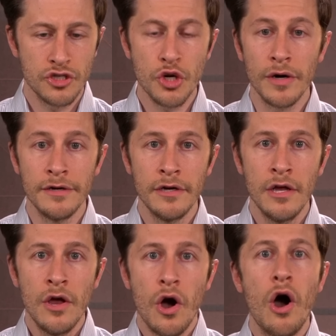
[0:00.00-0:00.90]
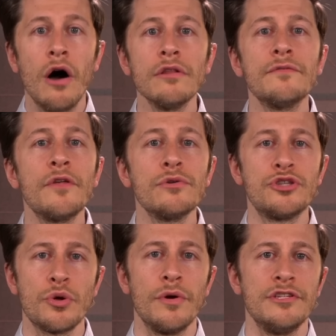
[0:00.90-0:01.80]
Sure. All of those
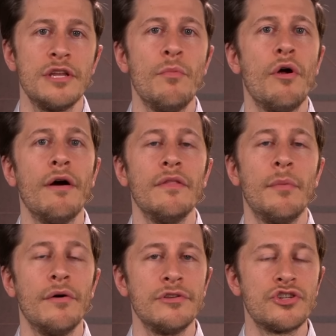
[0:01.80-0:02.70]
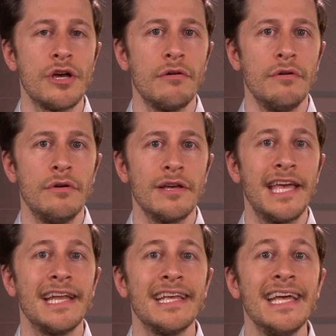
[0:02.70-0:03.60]
stories and more on the bonus show.
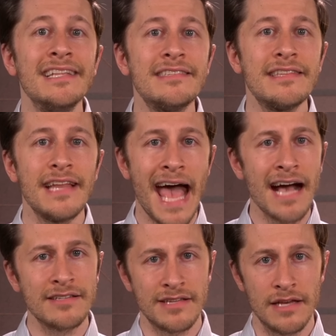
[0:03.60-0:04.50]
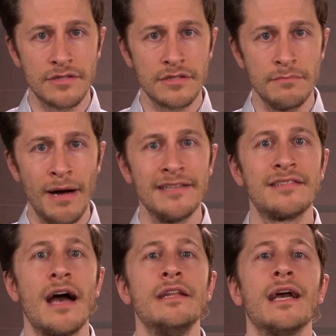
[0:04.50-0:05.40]
Get instant access by
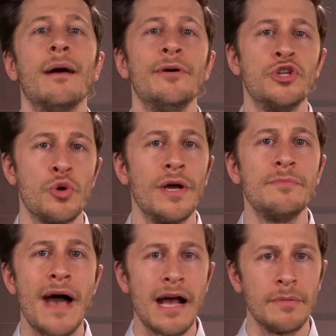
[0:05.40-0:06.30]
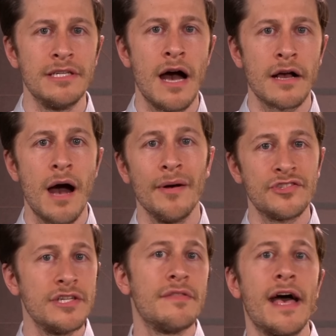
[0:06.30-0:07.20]
signing up at joinpakman.com. I'll
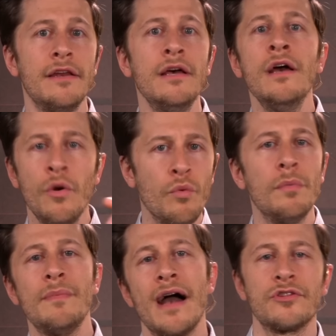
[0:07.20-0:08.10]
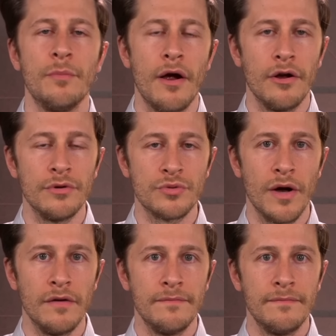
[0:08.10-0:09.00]
see you then. We'll be back tomorrow as well.